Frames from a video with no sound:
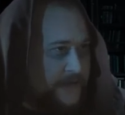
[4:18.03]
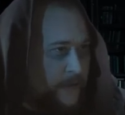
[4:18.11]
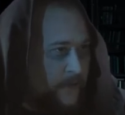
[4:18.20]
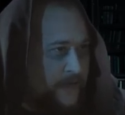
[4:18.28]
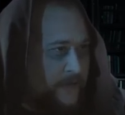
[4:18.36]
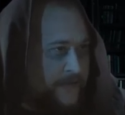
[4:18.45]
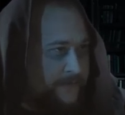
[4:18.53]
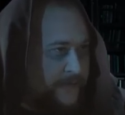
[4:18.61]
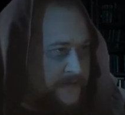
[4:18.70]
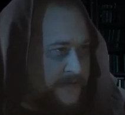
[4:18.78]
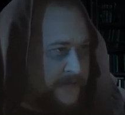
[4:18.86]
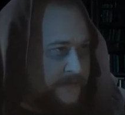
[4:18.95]
Although the
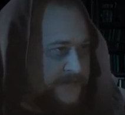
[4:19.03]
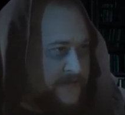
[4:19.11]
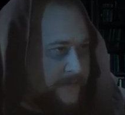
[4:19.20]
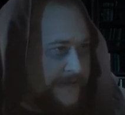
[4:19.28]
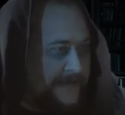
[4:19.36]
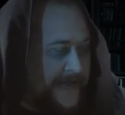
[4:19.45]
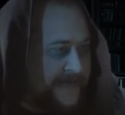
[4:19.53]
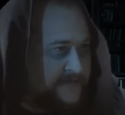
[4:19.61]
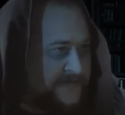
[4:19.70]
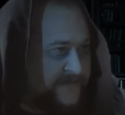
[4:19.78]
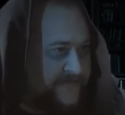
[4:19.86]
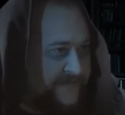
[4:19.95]
butler was coming near to
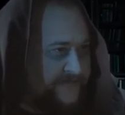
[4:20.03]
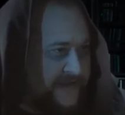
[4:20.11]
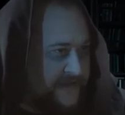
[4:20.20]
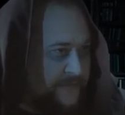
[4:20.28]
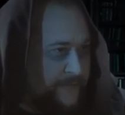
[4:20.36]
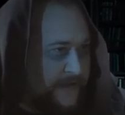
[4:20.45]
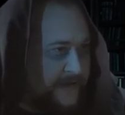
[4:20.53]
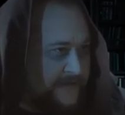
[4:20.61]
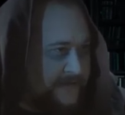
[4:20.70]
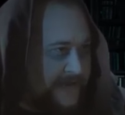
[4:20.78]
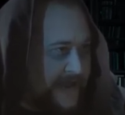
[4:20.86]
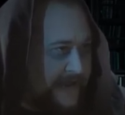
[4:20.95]
his 50th
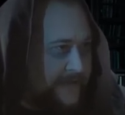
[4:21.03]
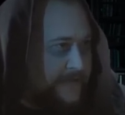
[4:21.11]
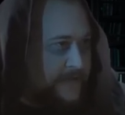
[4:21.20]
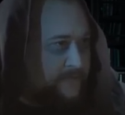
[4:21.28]
birthday,